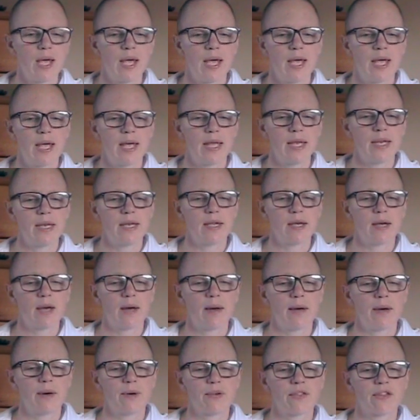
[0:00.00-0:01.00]
and
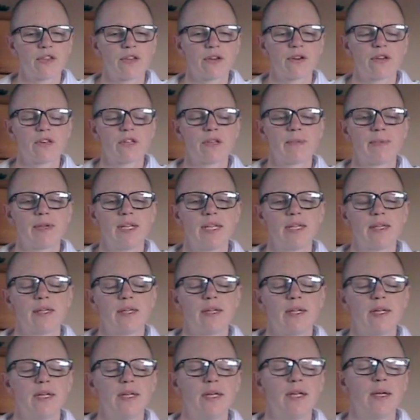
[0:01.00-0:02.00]
also got to meet
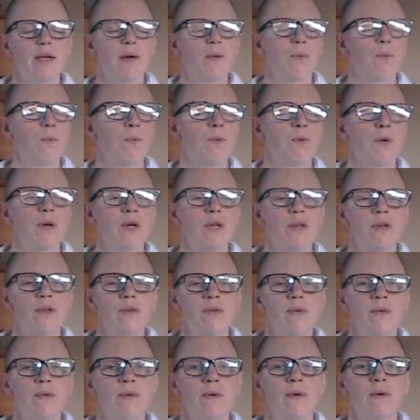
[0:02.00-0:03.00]
the
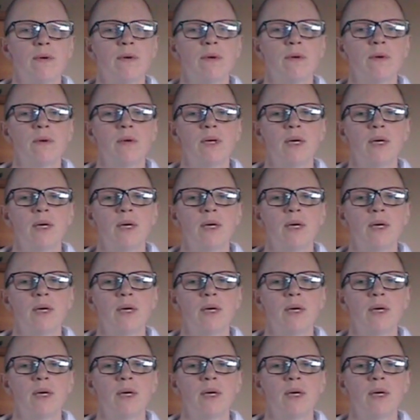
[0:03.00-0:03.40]
wonderful